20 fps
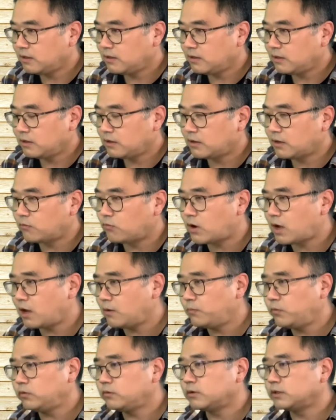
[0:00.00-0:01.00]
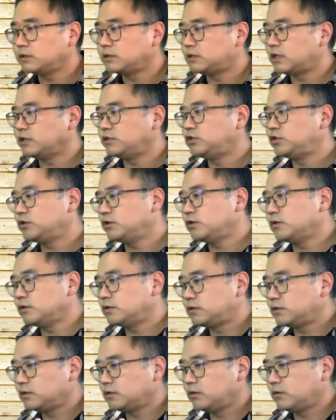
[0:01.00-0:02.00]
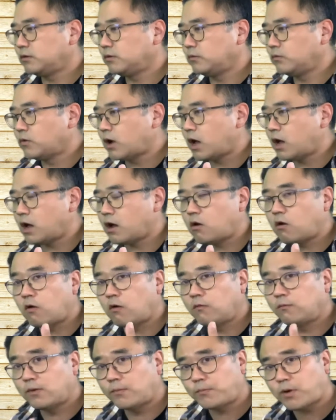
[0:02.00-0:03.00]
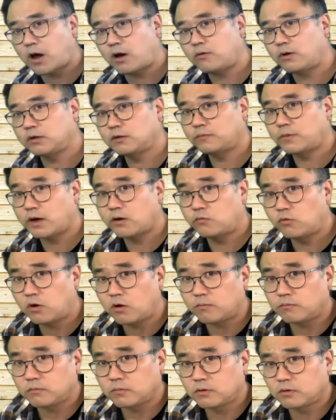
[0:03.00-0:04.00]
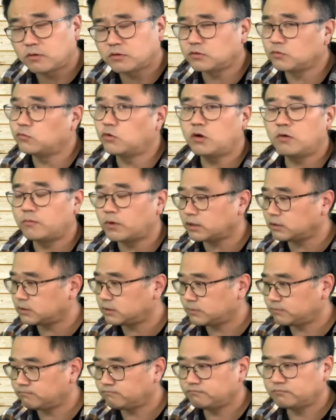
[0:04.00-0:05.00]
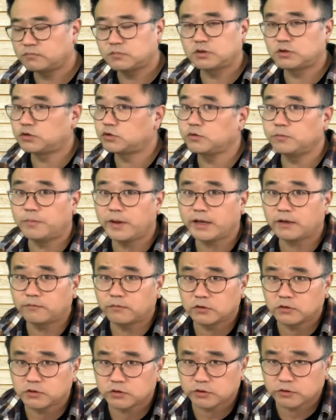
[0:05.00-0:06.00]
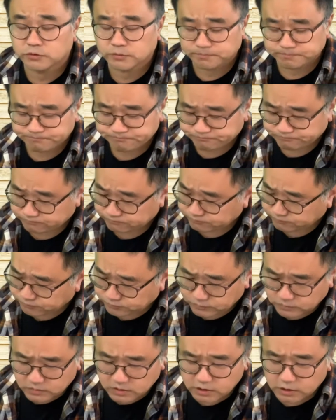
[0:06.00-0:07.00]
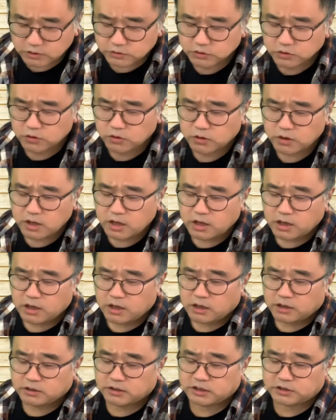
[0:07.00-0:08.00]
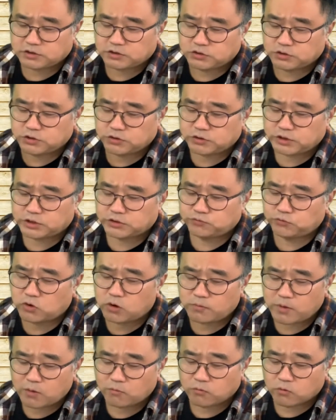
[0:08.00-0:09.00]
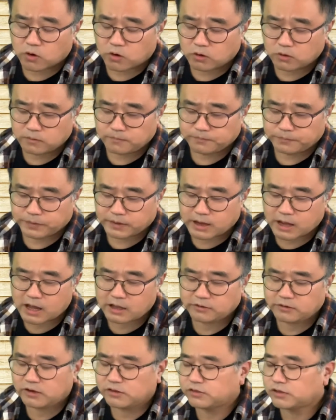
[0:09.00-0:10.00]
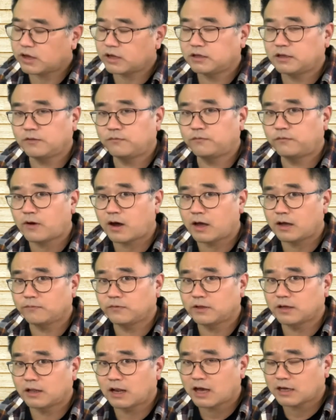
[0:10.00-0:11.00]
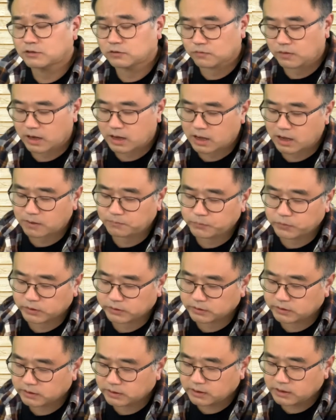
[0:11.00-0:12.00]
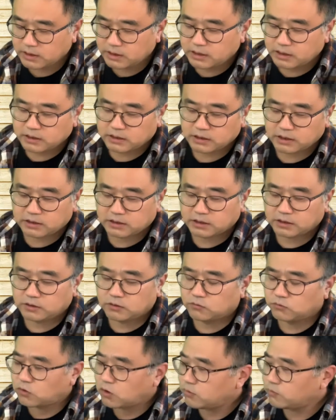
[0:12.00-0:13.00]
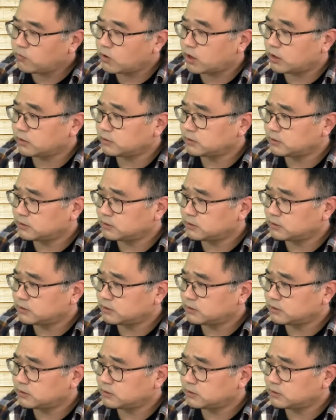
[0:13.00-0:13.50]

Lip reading: what happened is the Jews were overpowered by Rome because Romans were too big for Jews. So this Jewish-Roman War, 135, the last one happened, that the Roman